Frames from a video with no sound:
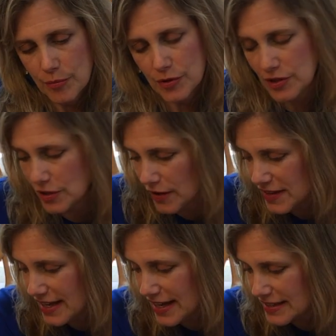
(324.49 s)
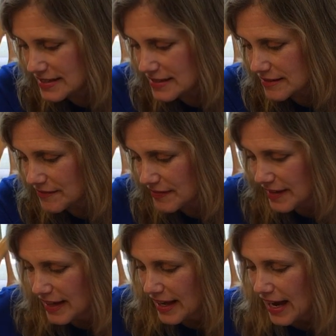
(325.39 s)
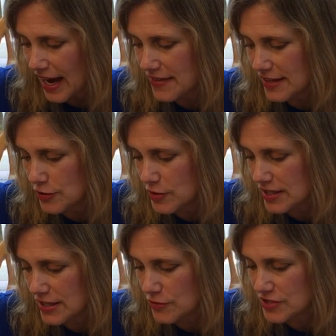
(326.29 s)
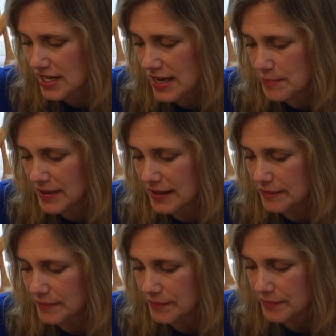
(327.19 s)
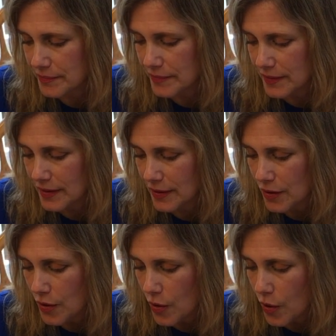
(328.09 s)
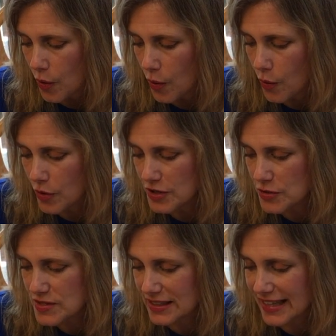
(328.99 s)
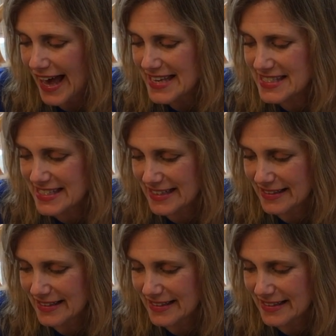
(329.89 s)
Put it on the end, and then you can either tape it or use elastic.